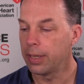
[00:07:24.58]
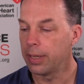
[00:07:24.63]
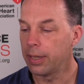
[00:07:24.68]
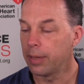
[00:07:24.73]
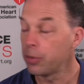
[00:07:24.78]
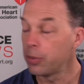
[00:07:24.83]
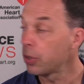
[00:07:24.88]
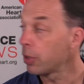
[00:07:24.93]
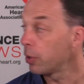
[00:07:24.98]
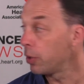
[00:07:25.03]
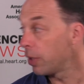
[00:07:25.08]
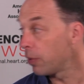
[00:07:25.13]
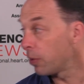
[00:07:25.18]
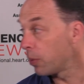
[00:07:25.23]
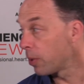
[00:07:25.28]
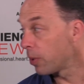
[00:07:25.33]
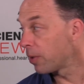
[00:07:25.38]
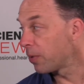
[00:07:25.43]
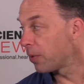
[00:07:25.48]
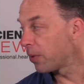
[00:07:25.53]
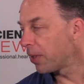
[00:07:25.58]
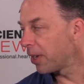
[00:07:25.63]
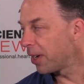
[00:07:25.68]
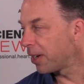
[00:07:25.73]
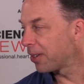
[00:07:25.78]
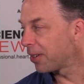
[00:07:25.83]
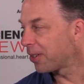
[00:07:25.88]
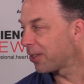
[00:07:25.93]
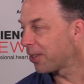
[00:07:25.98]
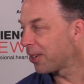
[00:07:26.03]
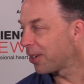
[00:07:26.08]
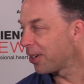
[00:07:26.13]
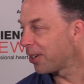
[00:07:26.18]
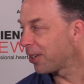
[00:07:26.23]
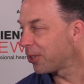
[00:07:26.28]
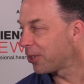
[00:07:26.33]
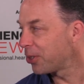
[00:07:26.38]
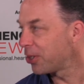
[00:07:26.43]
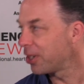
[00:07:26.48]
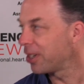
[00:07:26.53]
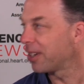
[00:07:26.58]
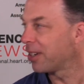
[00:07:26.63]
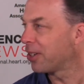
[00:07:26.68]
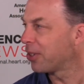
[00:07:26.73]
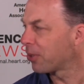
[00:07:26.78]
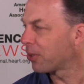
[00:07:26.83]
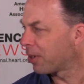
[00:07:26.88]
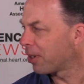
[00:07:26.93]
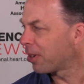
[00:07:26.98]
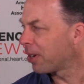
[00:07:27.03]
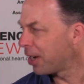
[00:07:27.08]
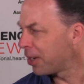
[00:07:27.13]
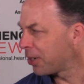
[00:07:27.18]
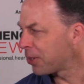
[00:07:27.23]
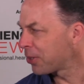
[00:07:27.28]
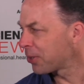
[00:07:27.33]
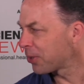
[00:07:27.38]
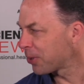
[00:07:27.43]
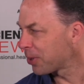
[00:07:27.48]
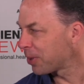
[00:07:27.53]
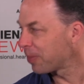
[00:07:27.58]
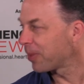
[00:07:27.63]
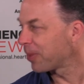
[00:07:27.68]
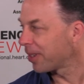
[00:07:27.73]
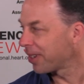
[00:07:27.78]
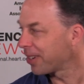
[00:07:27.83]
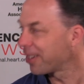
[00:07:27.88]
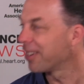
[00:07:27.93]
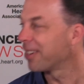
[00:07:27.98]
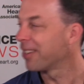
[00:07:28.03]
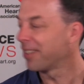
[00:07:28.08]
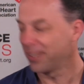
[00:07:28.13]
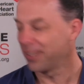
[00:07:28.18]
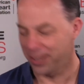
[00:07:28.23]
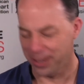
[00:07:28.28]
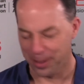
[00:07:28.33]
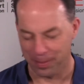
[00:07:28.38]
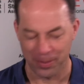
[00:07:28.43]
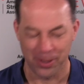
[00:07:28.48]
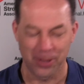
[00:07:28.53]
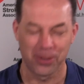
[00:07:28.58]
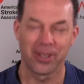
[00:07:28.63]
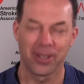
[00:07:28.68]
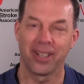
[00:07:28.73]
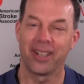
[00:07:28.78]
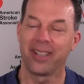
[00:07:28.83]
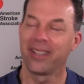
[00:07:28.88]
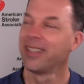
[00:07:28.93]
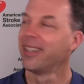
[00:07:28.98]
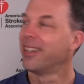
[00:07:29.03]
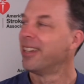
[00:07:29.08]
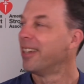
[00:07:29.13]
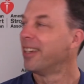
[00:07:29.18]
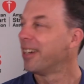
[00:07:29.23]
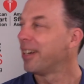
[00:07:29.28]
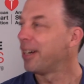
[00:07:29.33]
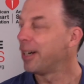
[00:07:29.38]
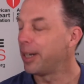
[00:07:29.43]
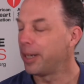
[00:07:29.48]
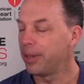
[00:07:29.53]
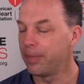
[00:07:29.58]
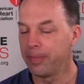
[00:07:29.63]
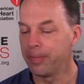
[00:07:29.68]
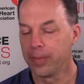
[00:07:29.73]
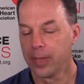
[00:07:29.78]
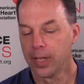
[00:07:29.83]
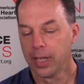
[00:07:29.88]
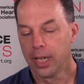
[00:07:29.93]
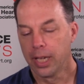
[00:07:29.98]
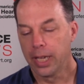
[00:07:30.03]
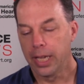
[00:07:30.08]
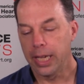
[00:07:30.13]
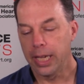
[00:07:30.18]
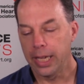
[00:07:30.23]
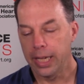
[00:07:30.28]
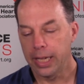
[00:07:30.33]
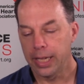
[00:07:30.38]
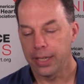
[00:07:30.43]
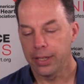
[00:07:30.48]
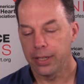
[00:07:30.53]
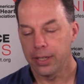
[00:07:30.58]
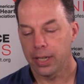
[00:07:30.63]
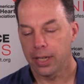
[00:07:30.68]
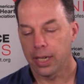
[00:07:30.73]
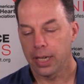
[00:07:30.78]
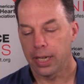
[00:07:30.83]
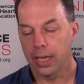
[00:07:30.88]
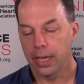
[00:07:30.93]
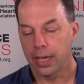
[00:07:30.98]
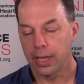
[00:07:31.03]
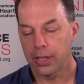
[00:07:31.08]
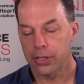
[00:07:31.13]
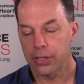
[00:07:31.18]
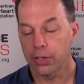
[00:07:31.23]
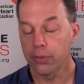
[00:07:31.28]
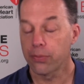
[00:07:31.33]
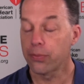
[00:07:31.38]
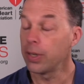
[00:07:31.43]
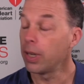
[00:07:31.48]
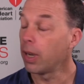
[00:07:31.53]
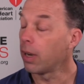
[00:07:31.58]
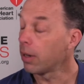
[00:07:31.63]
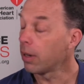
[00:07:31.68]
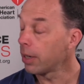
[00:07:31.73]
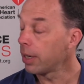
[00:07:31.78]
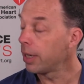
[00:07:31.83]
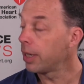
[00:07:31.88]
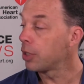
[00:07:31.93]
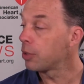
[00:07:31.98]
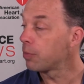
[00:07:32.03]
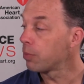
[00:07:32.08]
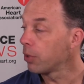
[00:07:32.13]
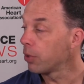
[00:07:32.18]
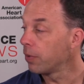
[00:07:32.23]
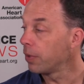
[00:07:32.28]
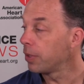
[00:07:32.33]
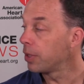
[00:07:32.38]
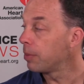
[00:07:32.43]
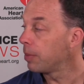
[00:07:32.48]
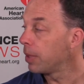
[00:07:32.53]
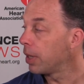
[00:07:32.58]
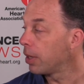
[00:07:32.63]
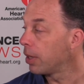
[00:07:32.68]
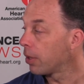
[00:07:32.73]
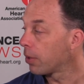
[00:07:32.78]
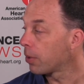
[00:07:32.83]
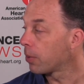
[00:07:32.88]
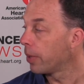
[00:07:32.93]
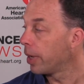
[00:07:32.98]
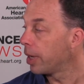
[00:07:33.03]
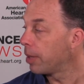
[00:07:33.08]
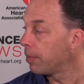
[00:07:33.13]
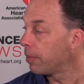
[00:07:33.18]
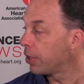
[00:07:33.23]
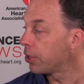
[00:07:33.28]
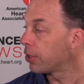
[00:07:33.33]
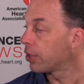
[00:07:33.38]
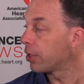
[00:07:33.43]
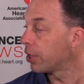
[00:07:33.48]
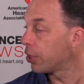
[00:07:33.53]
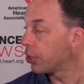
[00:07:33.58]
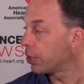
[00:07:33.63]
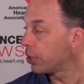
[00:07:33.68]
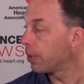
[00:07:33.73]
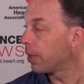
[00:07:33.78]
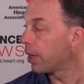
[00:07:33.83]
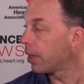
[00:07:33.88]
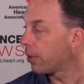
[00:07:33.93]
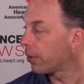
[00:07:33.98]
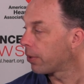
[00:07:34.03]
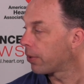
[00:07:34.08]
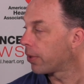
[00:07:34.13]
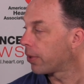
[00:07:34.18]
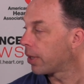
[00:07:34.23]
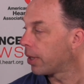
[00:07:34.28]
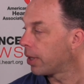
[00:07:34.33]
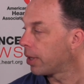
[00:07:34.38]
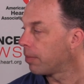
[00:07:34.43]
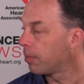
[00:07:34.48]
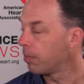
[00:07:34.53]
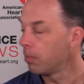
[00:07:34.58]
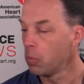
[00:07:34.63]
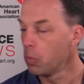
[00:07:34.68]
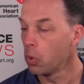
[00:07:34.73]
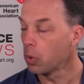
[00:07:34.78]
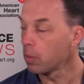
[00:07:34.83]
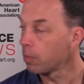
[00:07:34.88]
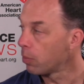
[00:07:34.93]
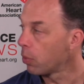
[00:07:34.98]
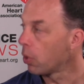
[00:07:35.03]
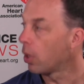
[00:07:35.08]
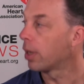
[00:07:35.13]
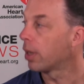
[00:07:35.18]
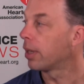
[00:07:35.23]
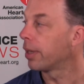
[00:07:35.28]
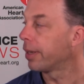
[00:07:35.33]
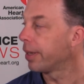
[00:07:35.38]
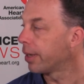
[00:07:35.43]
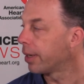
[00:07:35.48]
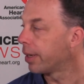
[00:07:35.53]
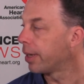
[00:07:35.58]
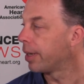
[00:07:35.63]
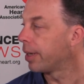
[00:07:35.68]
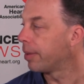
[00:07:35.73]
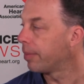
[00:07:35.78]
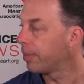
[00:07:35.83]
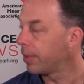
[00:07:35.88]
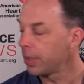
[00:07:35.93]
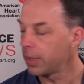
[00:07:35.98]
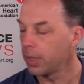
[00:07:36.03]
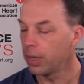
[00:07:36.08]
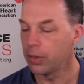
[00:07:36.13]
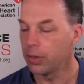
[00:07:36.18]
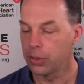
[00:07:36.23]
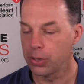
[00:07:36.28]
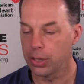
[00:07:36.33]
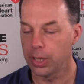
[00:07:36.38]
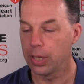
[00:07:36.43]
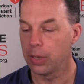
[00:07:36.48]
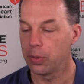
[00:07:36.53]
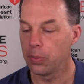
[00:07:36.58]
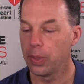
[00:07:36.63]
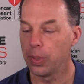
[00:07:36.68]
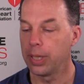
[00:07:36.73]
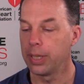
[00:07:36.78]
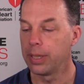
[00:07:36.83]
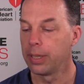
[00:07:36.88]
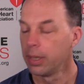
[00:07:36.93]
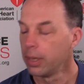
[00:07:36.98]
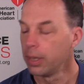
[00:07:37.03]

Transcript: sure you have a word for that in cardiology, mm-hmm. Endocarditis or something. Mm-hmm. Yep, okay. And cell-free RNA is proving to be another way to measure tissue health more broadly and to understand when